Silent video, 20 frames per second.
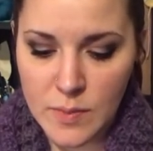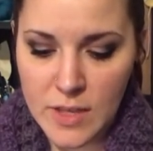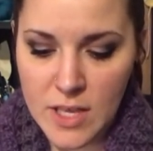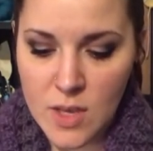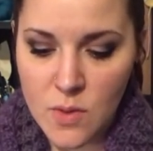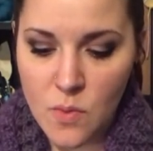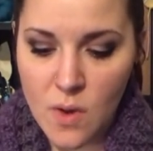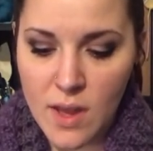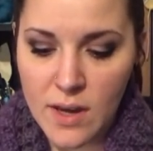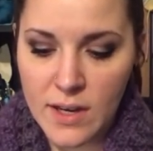but
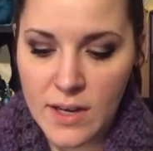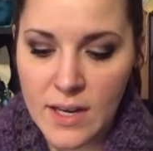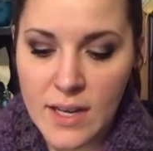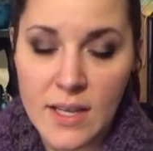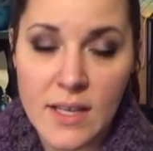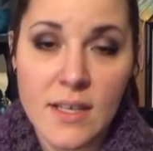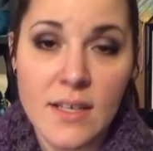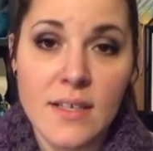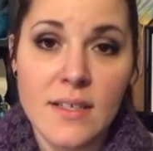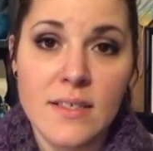he wanted
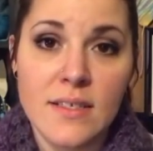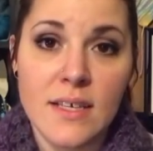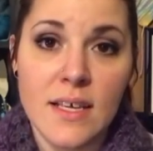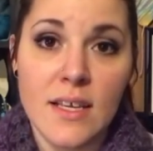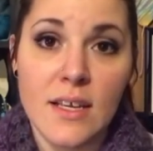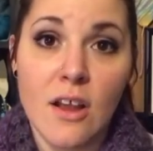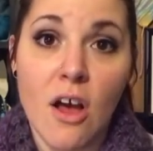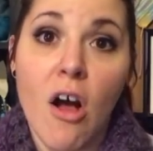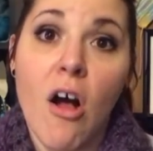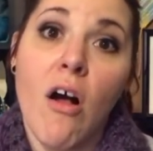his
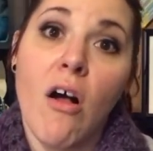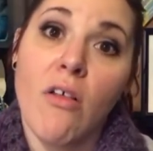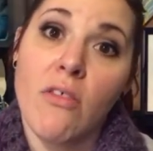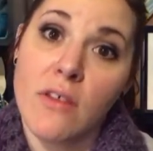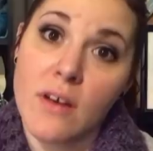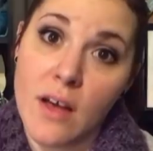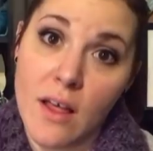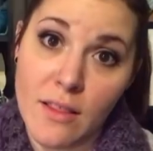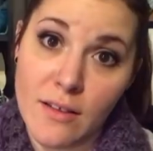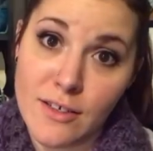in all
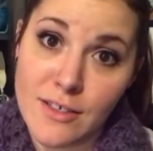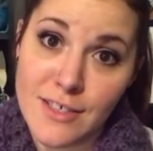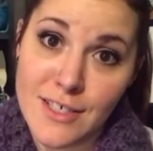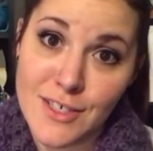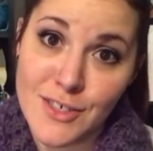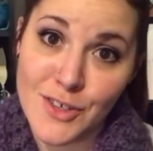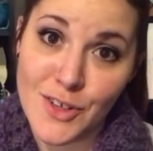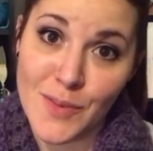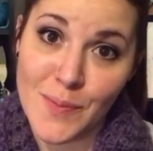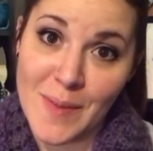the colors, he
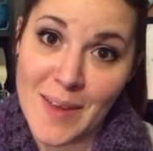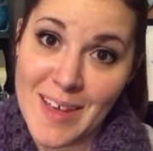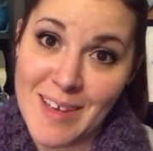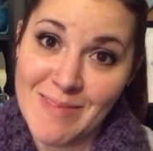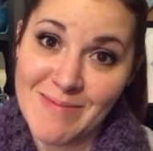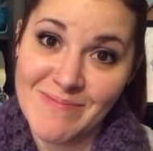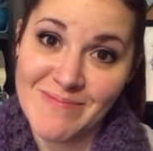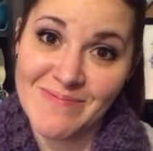told me.